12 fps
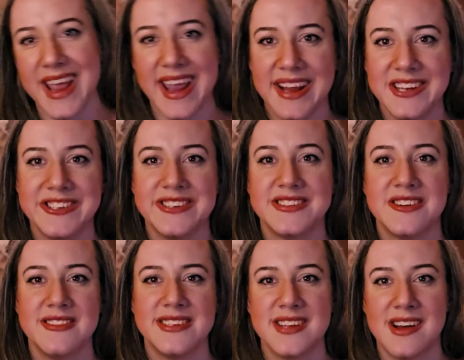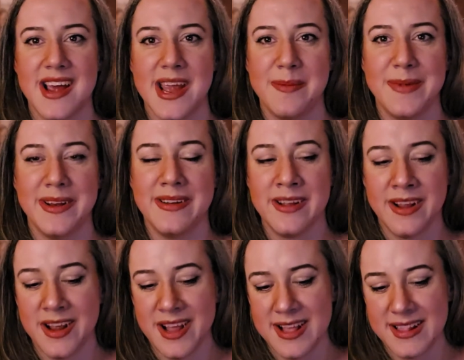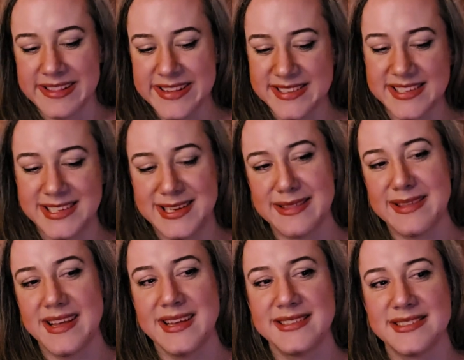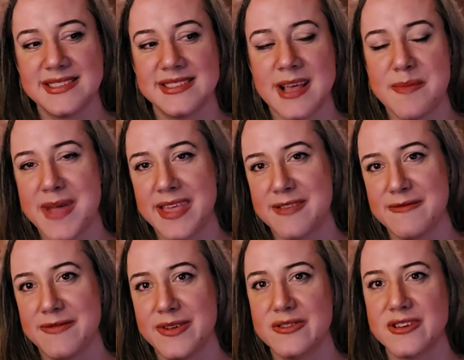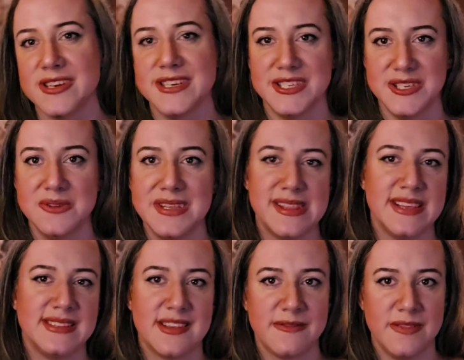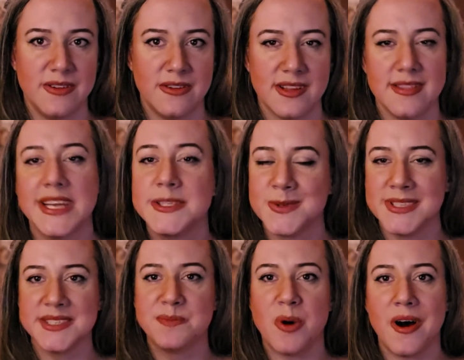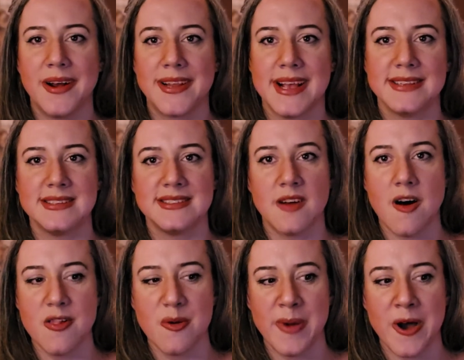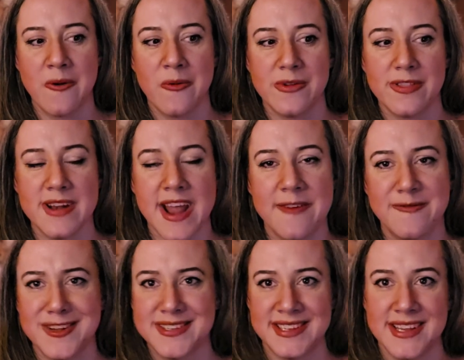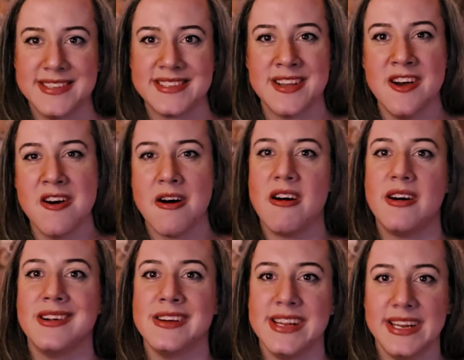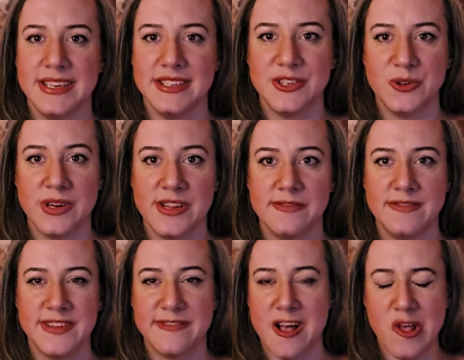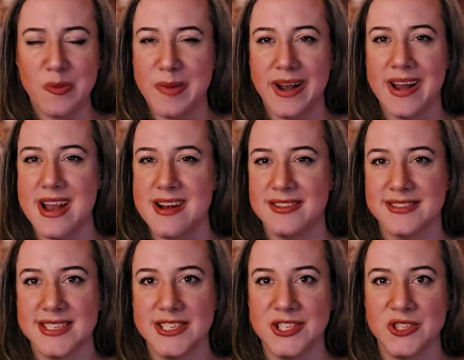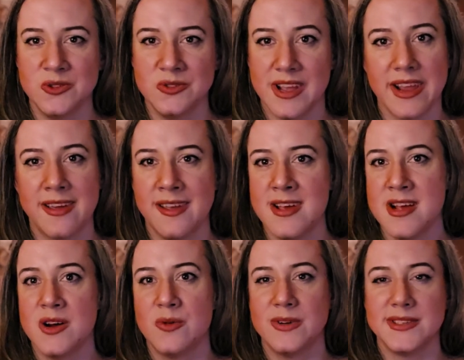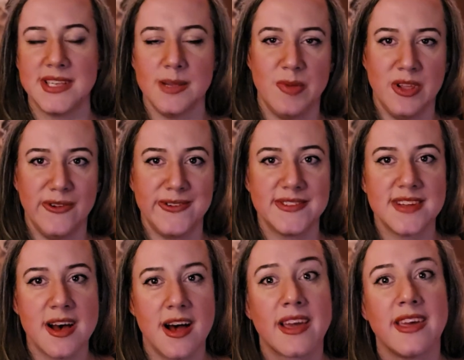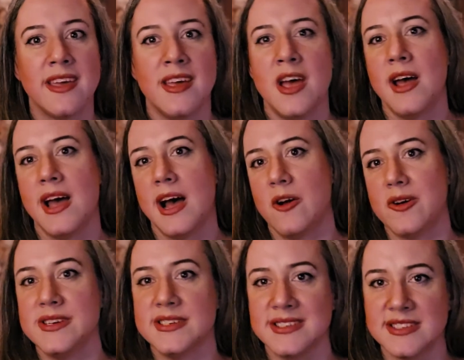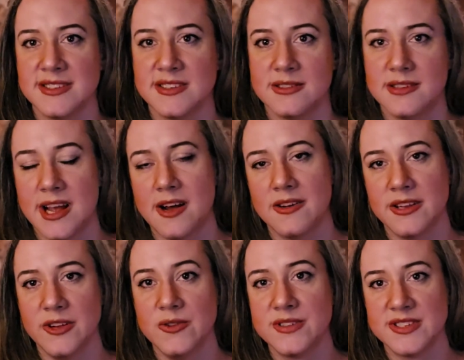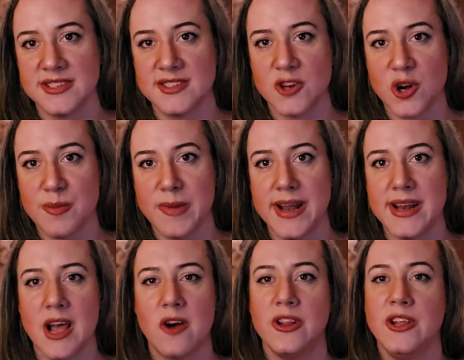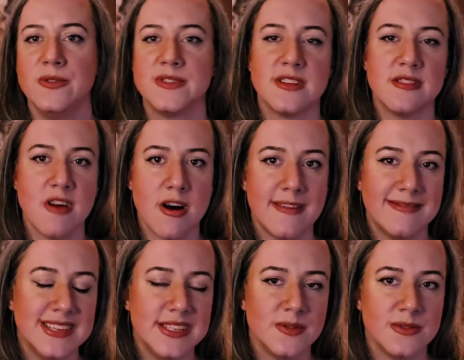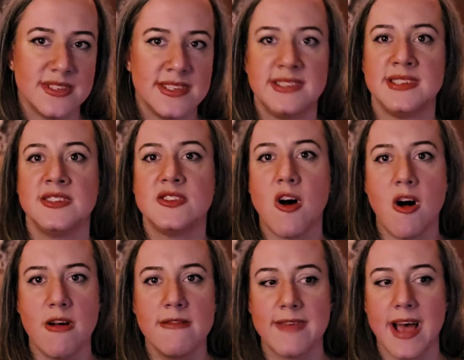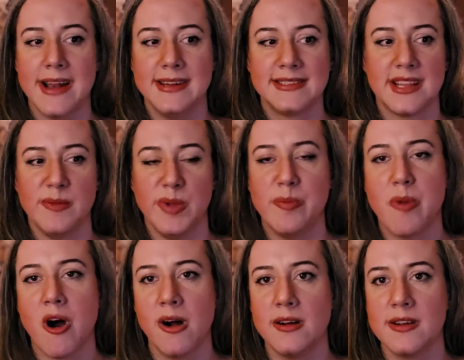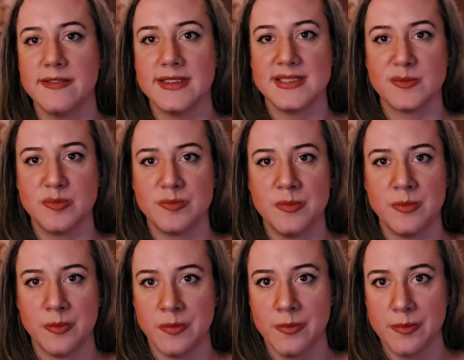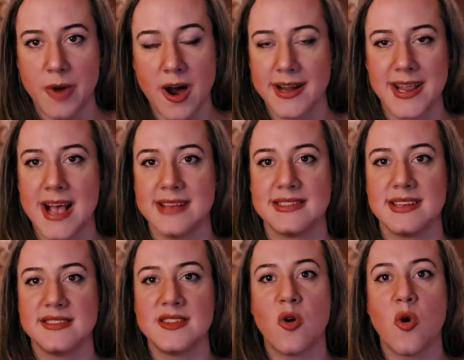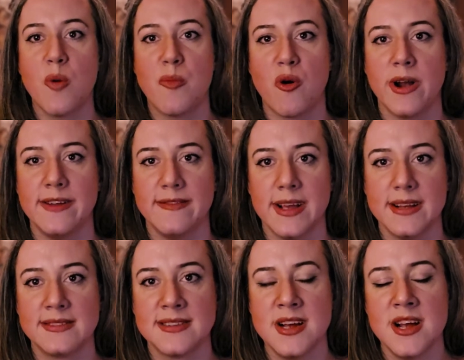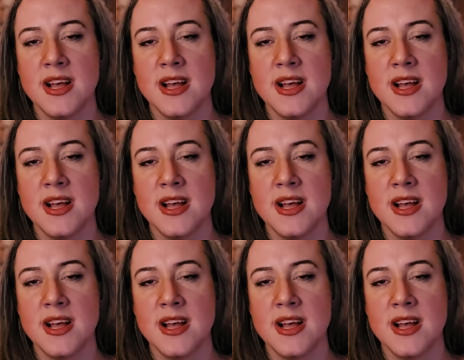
anxious all the time and listening to things that make them feel good and doing things that feel good. That's what this podcast is all about, with an emphasis on intuitive development. And I'll teach you like what's keeping you stuck, how to use discernment, how to use the law of least resistance. All of that is going to be part of this podcast. That is the whole point of this.